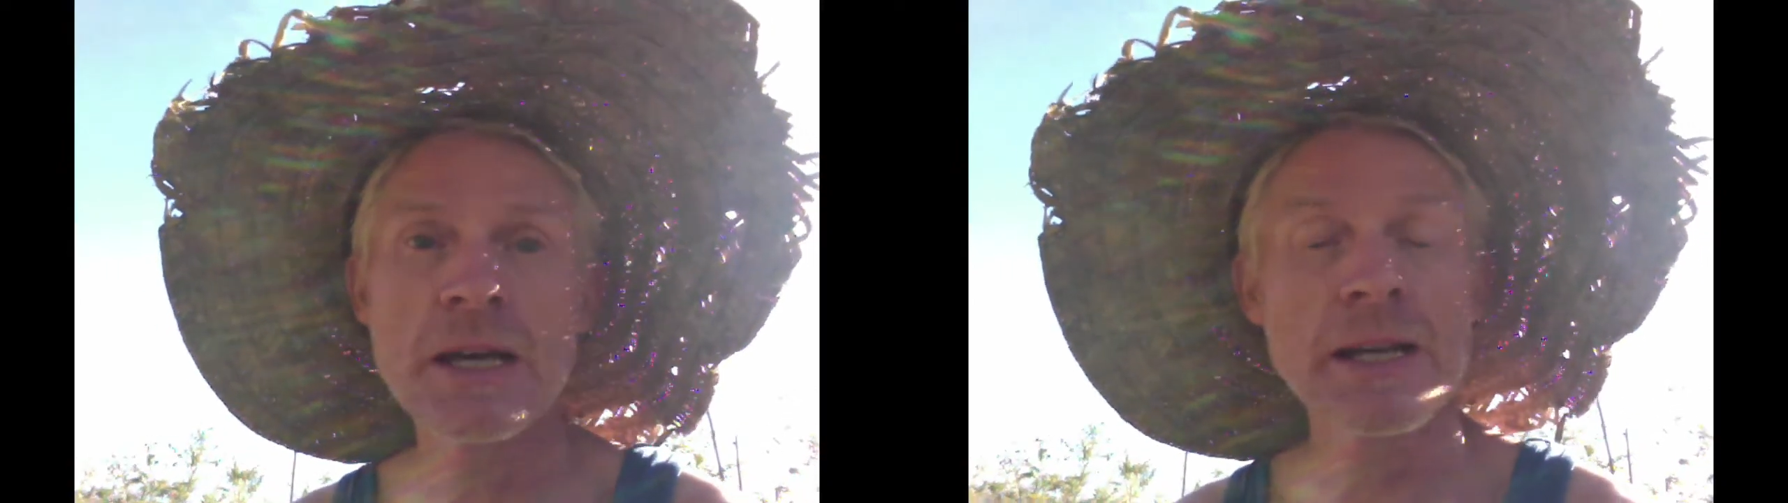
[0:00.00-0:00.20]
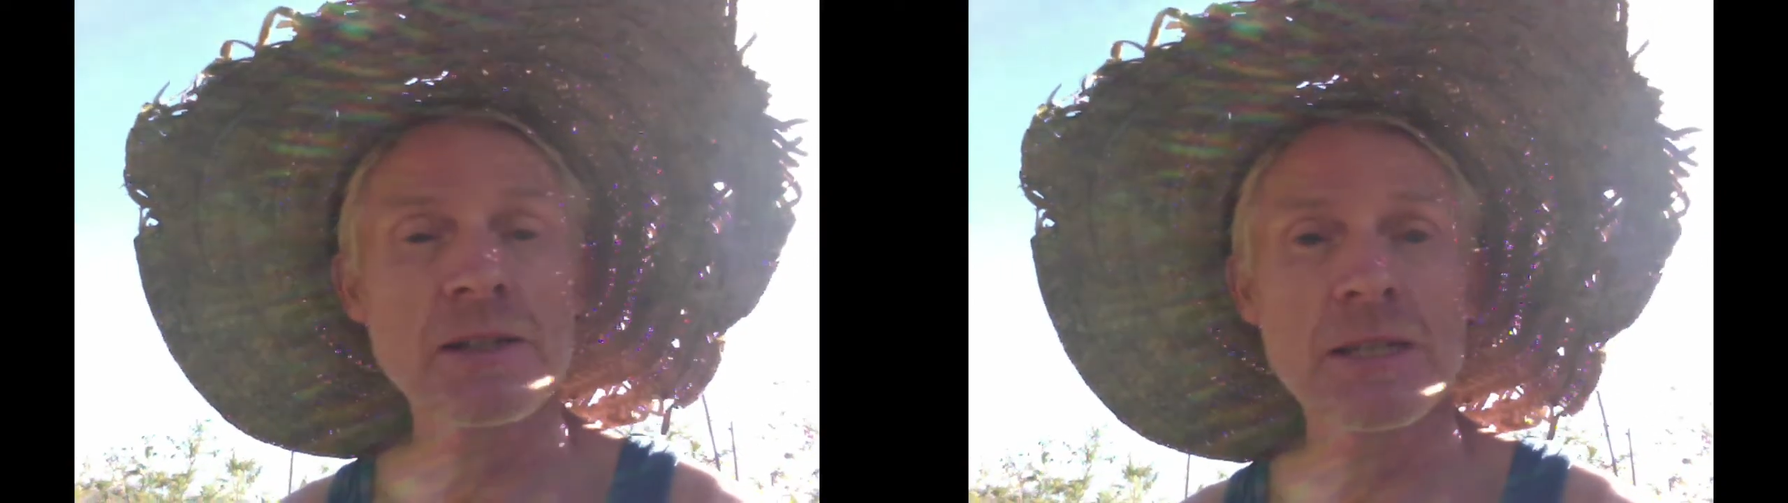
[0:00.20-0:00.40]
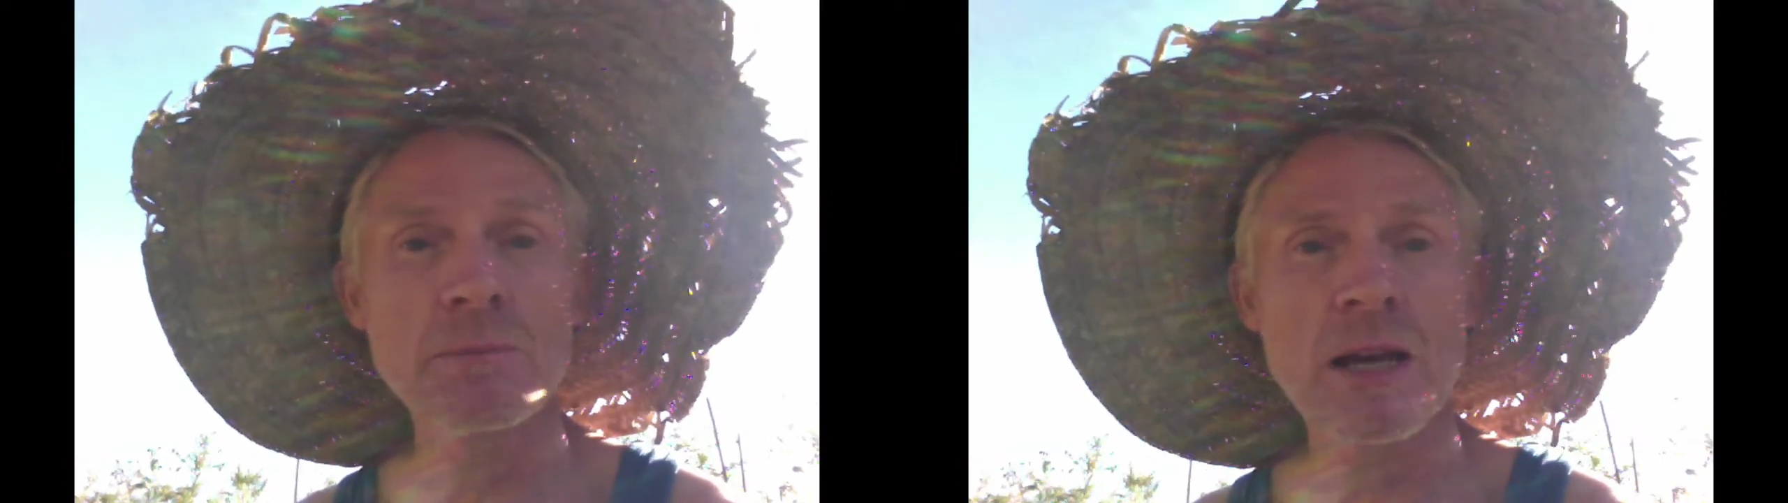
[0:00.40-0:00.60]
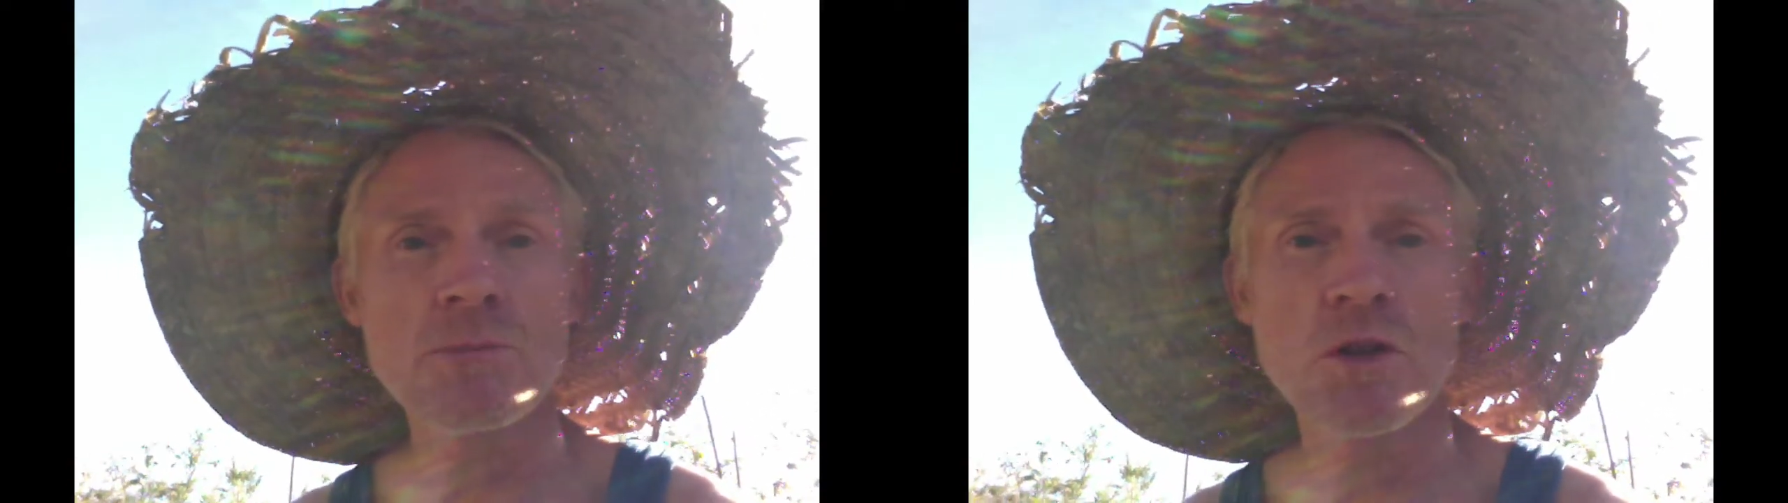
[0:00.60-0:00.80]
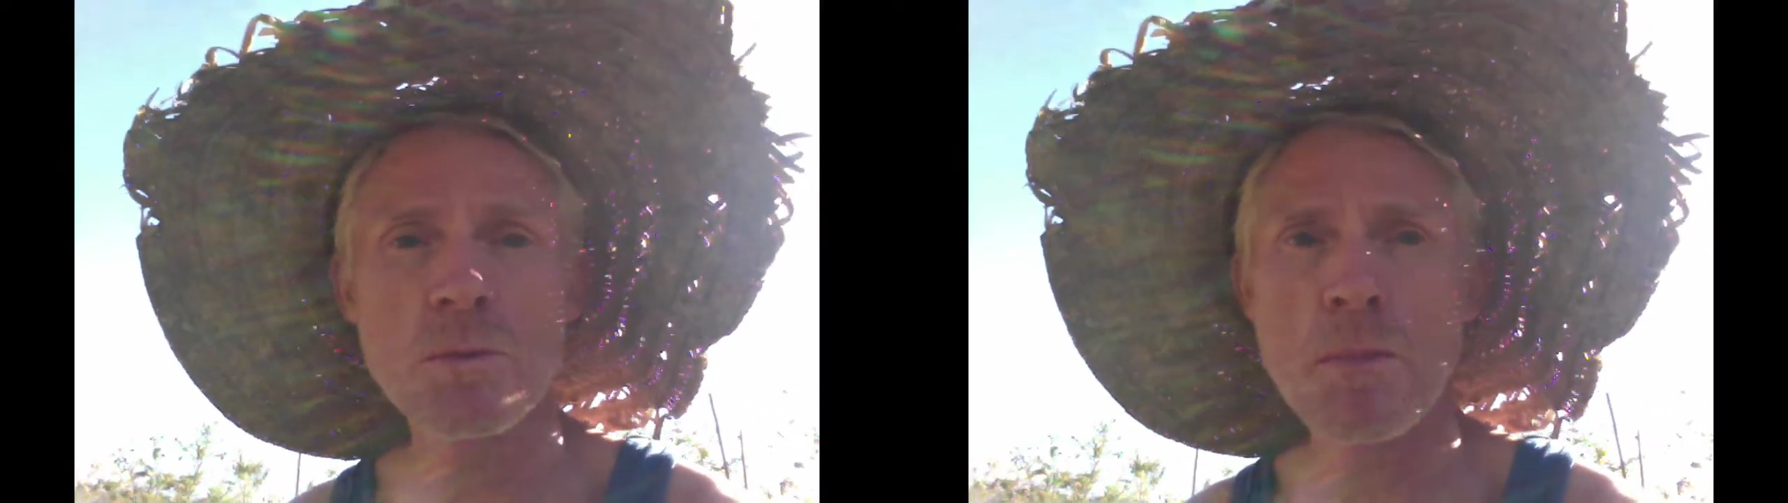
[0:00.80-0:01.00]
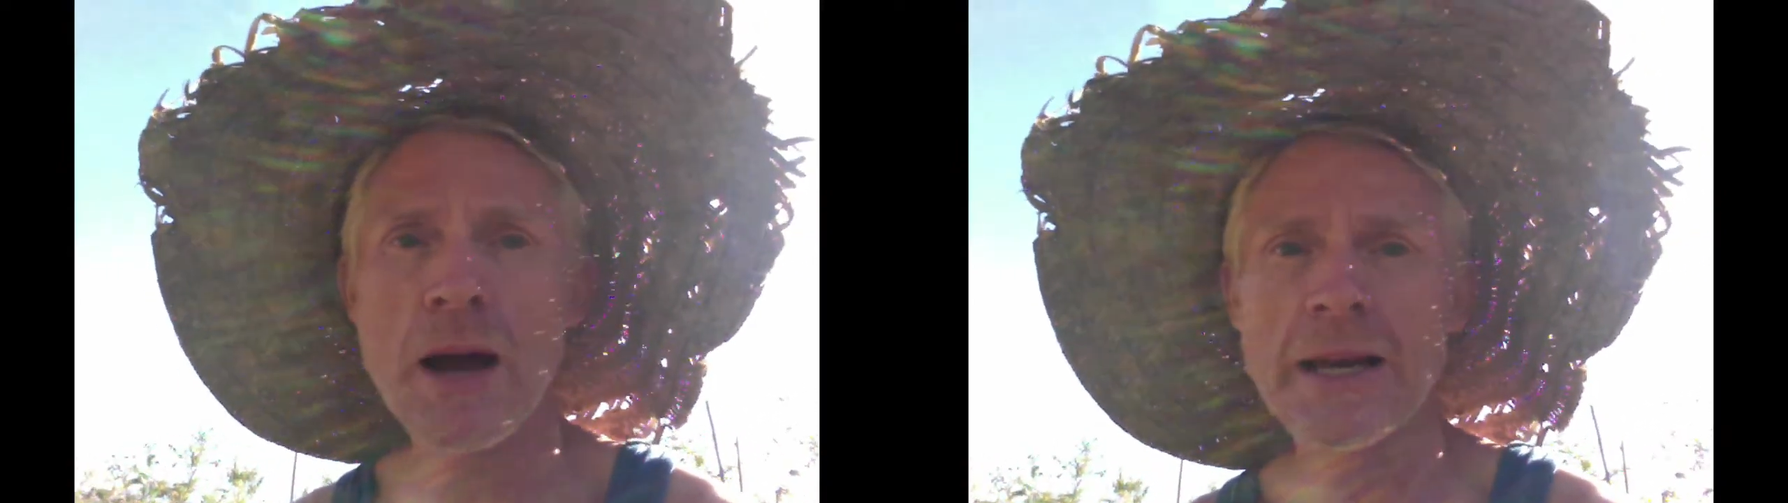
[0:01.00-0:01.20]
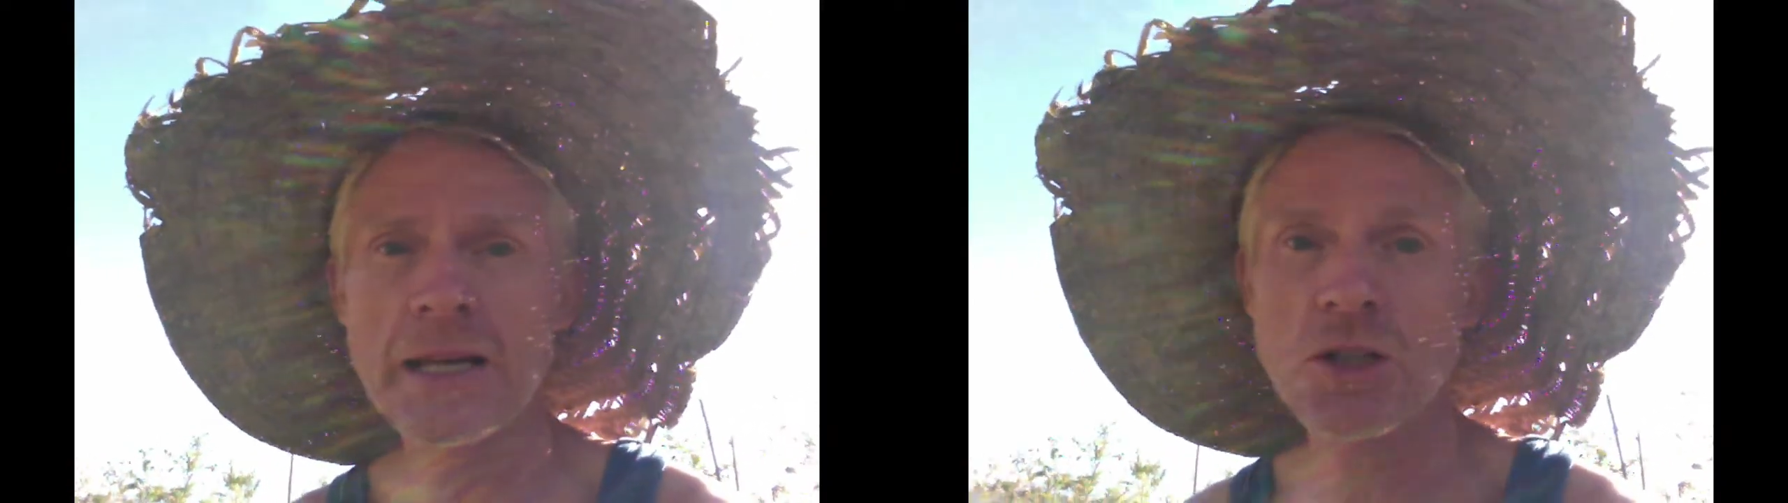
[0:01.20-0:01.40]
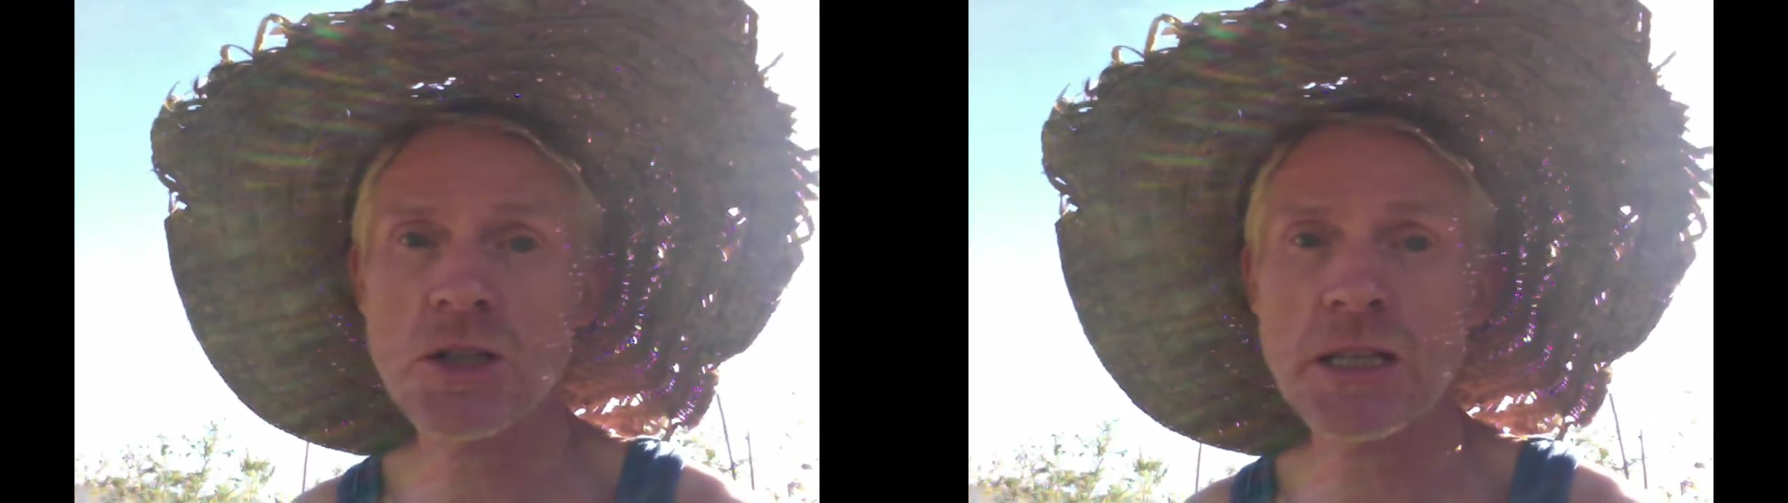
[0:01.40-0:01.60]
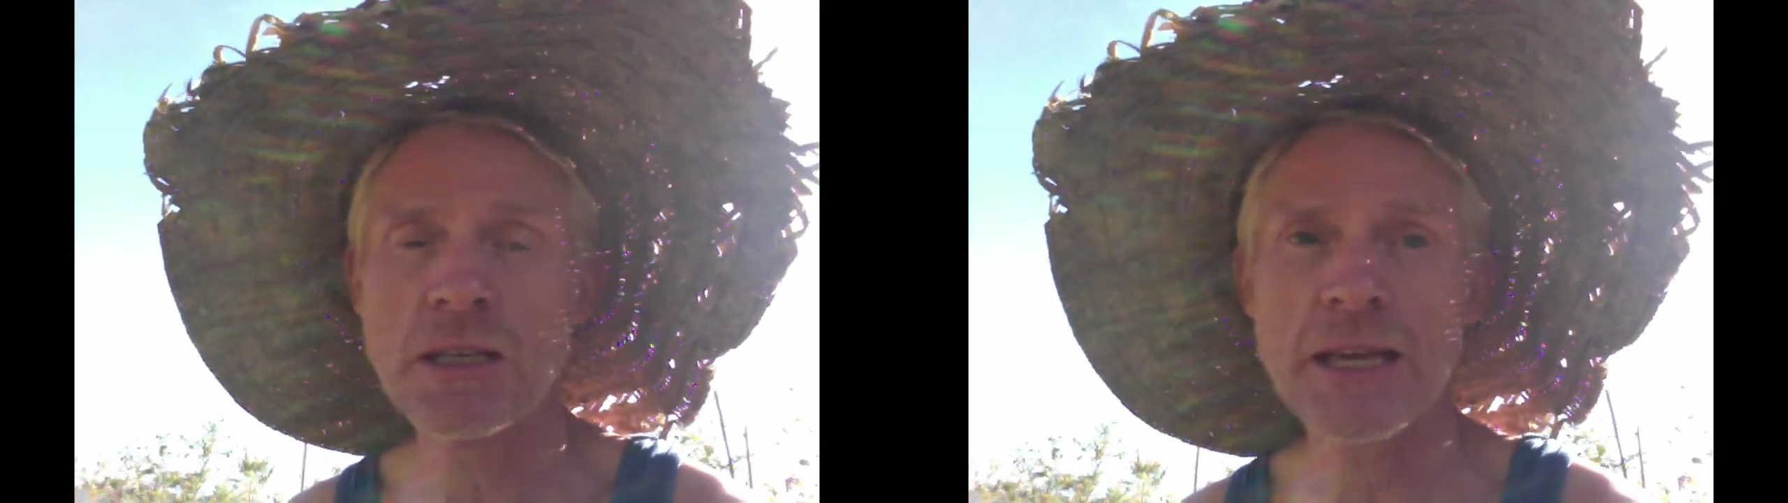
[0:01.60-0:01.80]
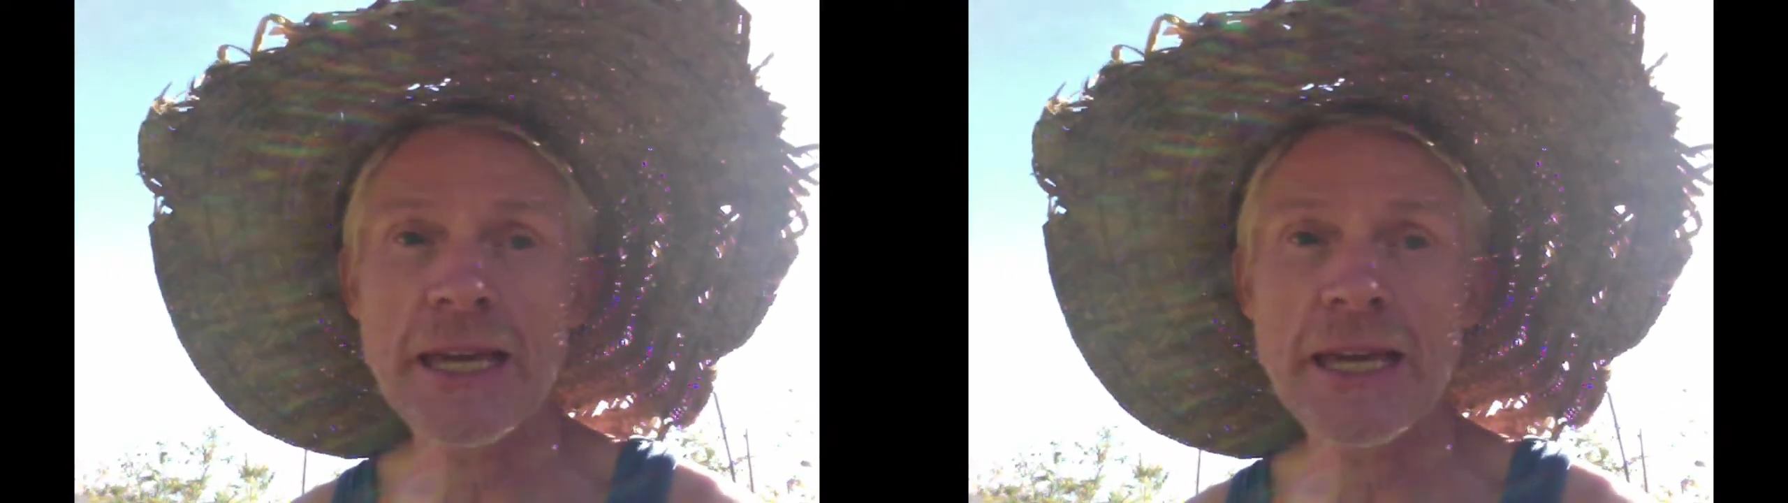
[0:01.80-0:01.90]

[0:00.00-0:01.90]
Now sometimes you might actually